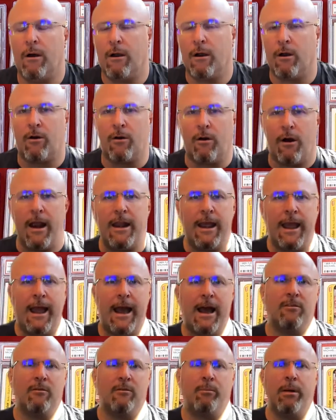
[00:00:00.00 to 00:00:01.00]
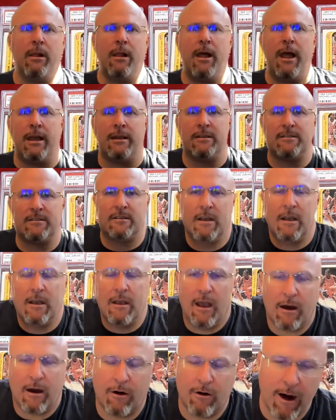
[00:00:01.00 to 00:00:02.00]
grading has a place.
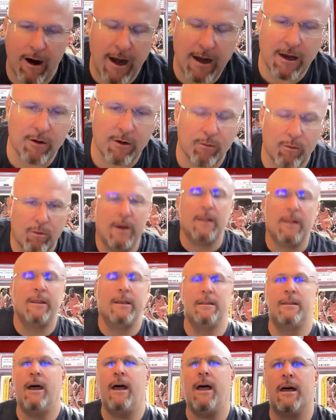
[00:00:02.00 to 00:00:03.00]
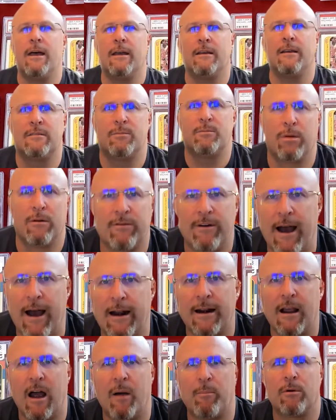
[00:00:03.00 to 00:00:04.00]
Grading really does provide
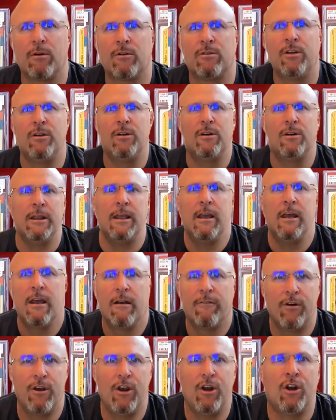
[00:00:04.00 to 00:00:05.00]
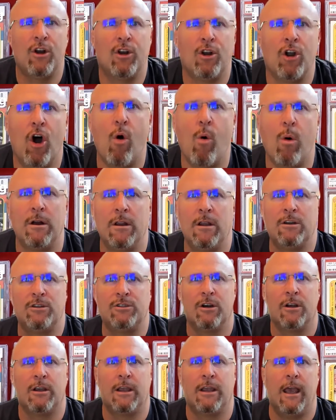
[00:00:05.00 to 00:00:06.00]
an opportunity for you to know what it is
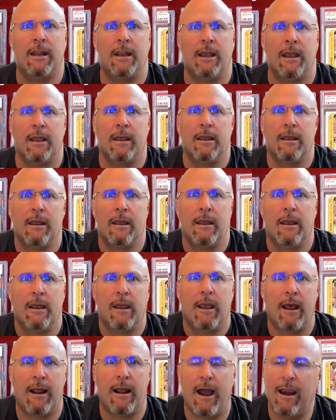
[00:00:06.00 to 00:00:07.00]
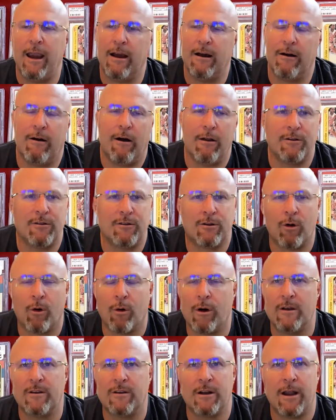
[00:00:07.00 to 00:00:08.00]
you're getting. And I hear all the
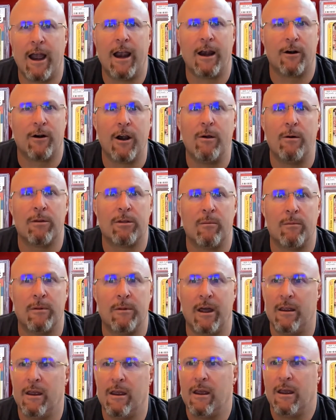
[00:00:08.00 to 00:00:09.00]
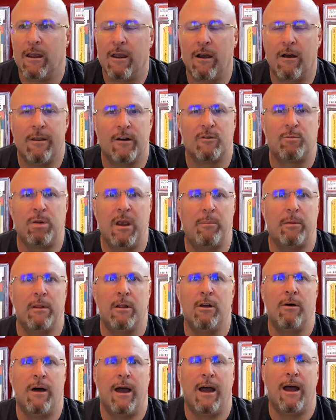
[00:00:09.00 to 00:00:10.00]
stories, and I agree with them that, there's people
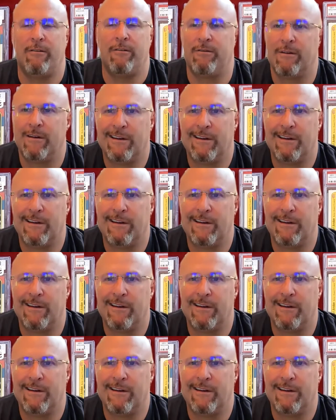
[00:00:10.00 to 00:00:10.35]
who have